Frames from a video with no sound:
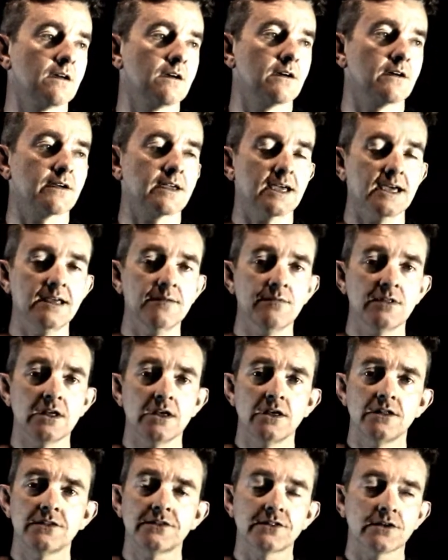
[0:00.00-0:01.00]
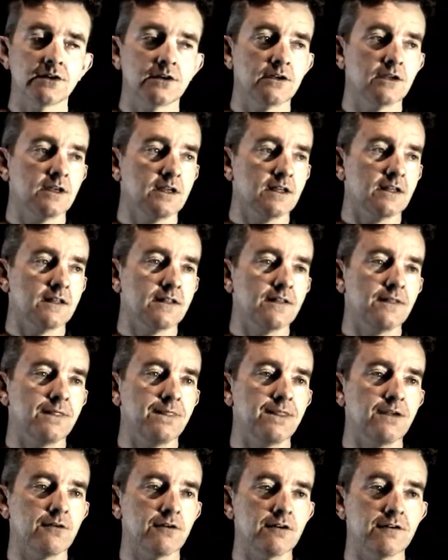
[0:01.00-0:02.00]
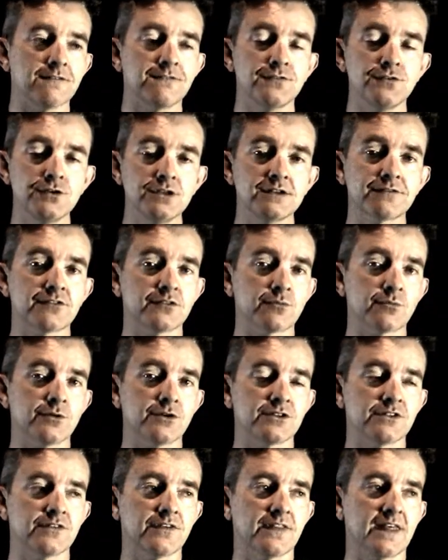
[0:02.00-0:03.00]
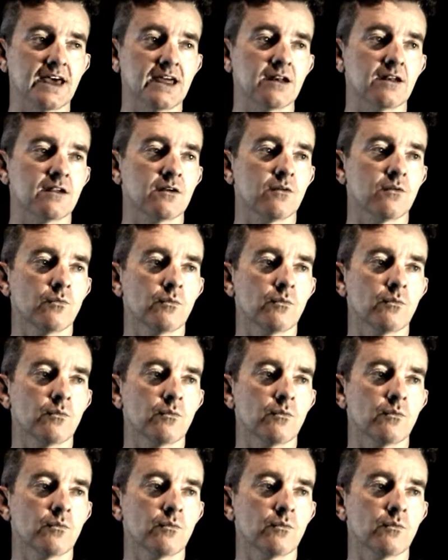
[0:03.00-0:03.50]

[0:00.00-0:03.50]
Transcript: Okay, so there are a few different words for that.